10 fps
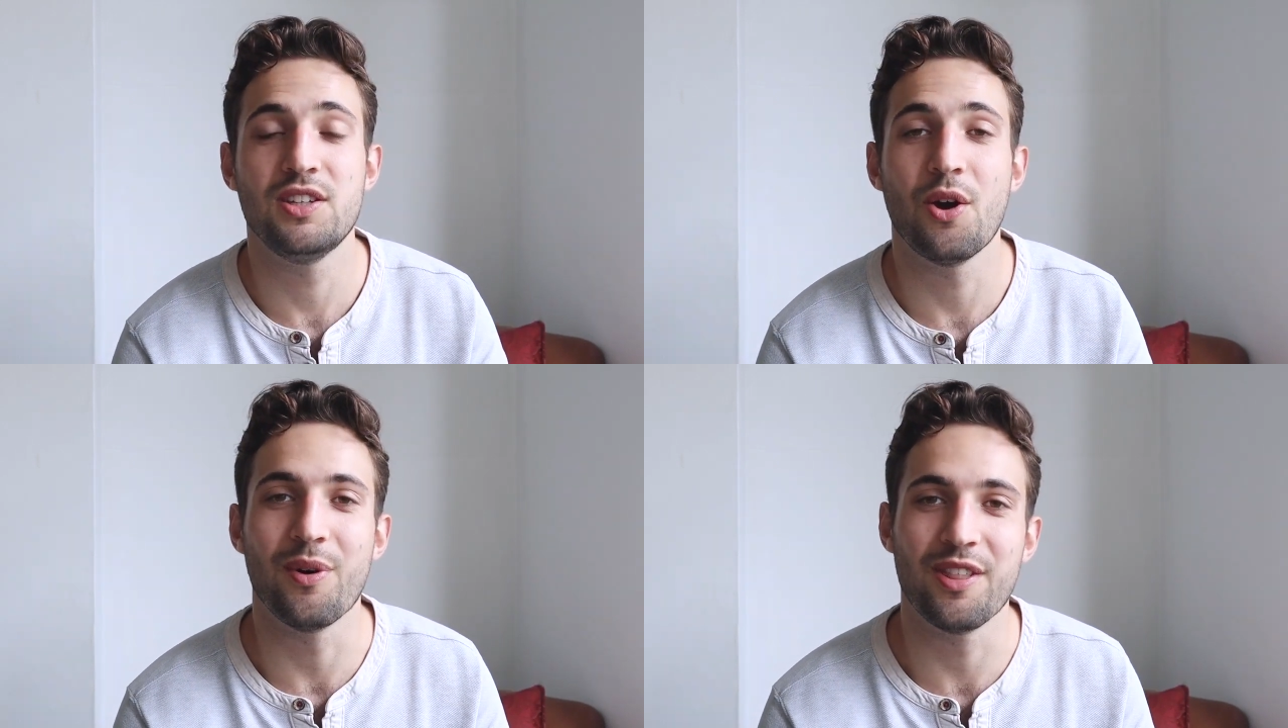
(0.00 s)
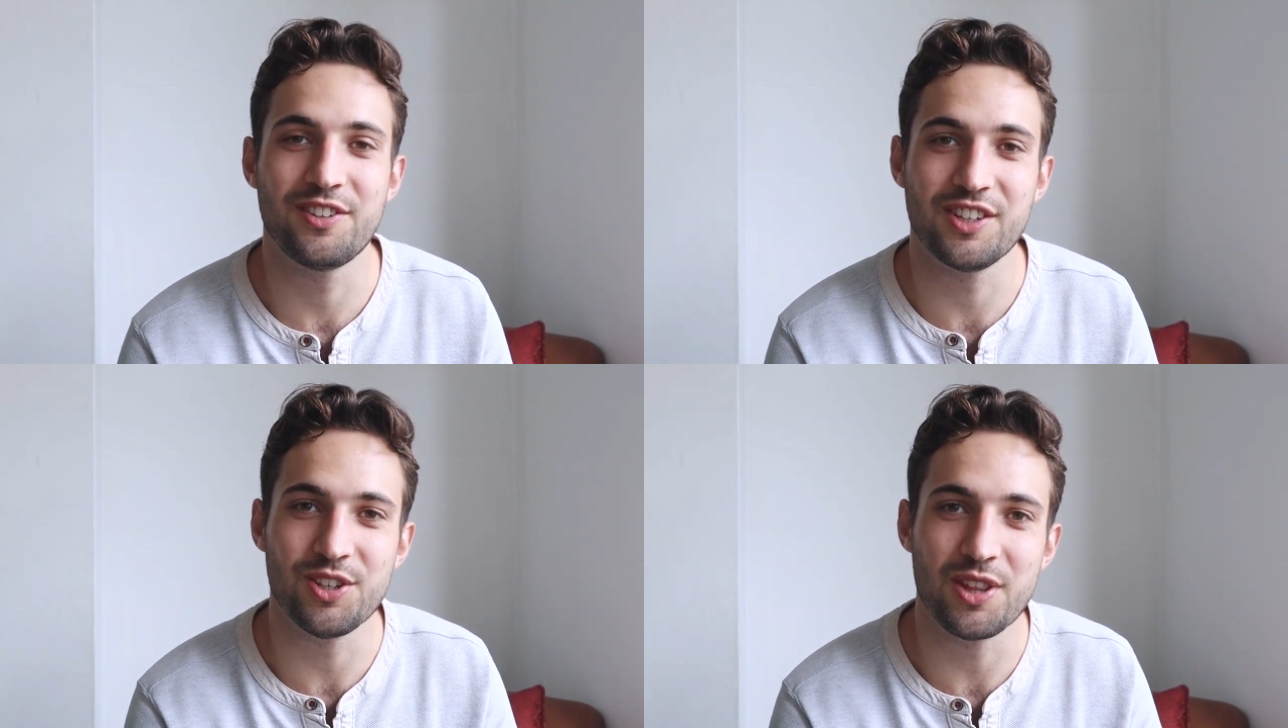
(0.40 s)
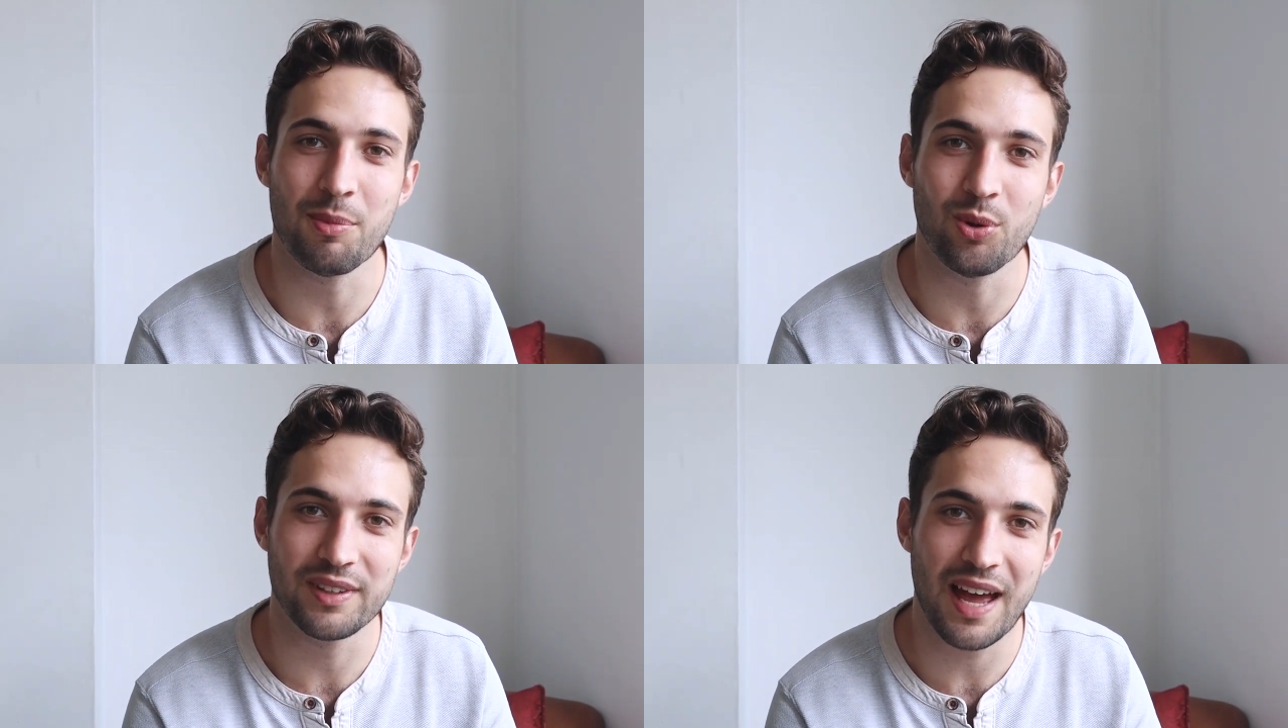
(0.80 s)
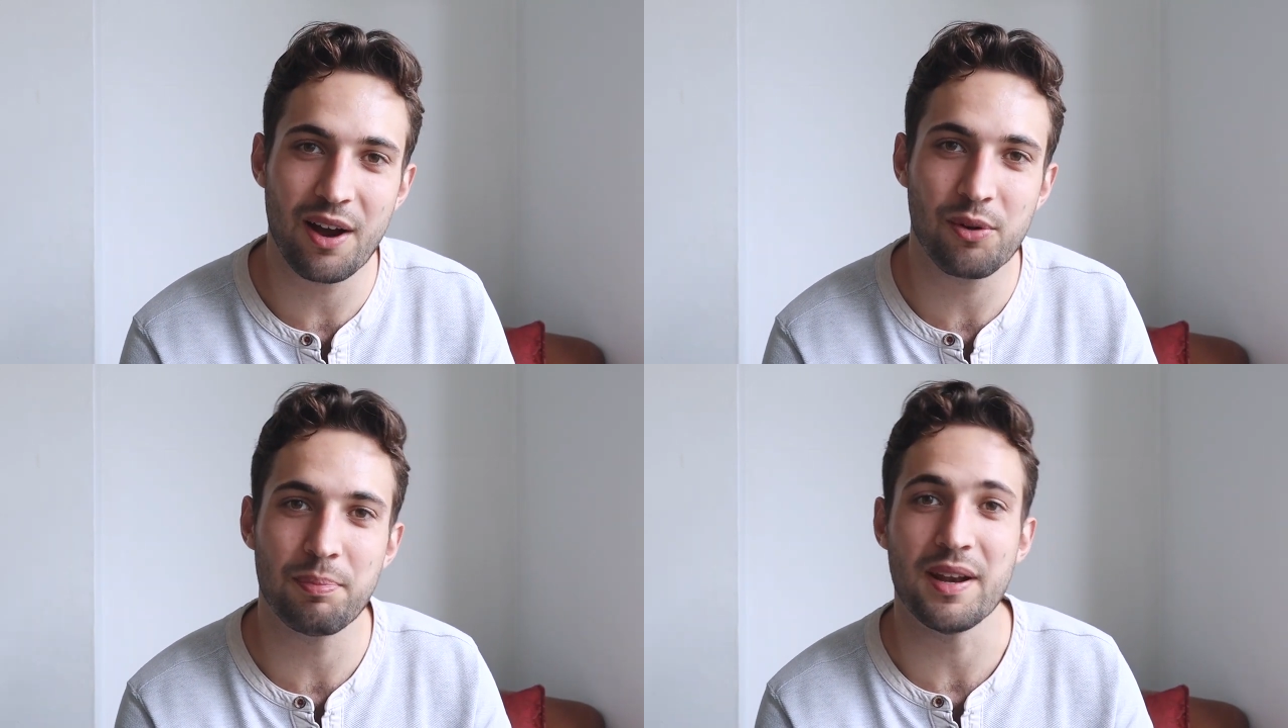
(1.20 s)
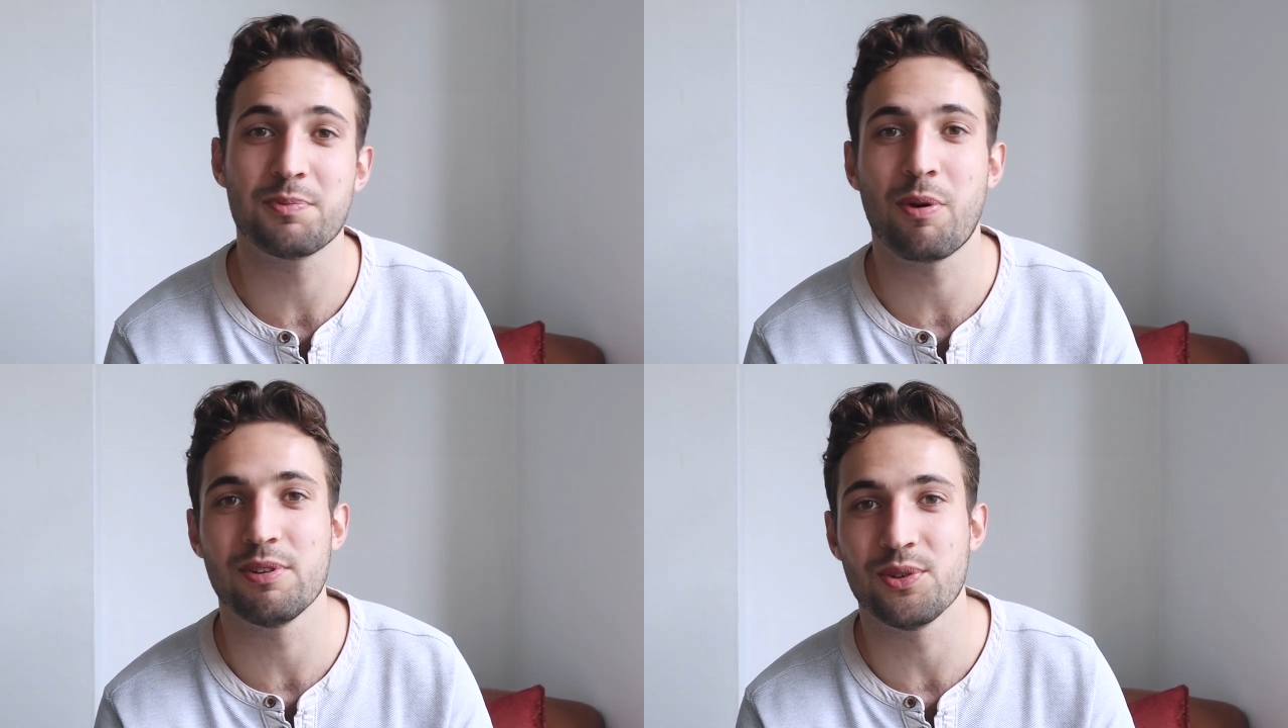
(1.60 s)
You don't want to do them all now, but
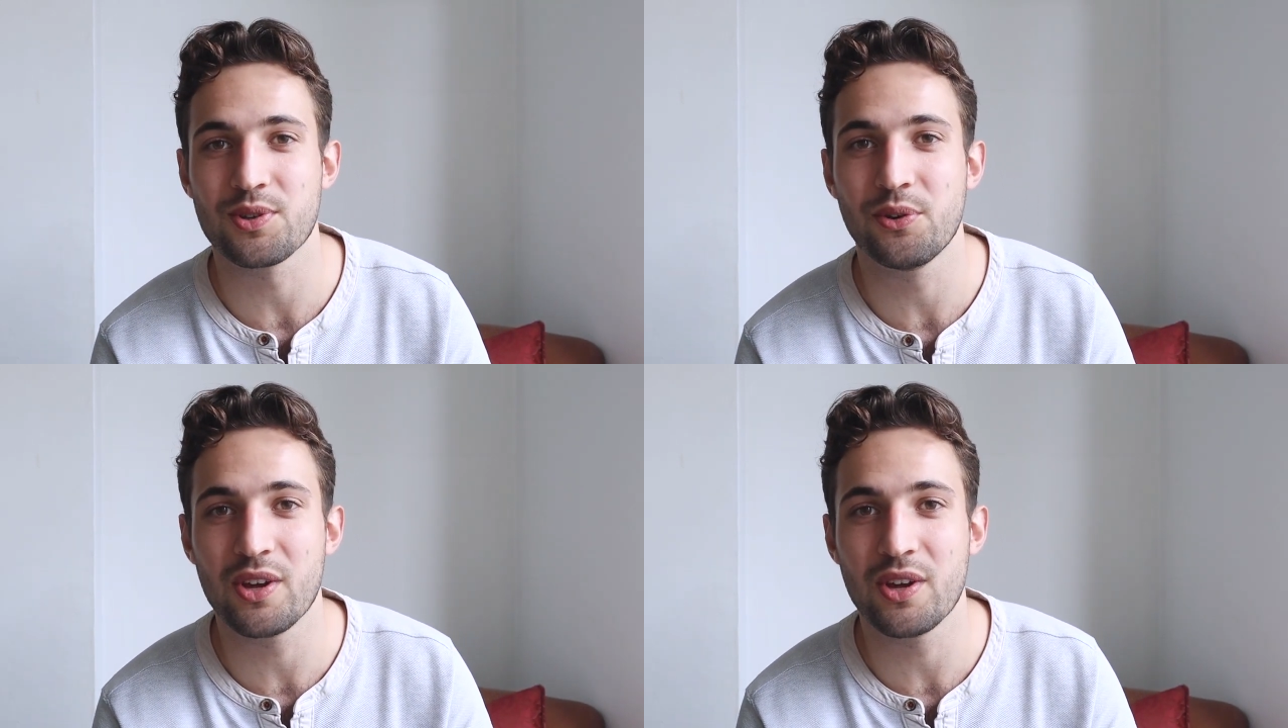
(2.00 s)
it's probably also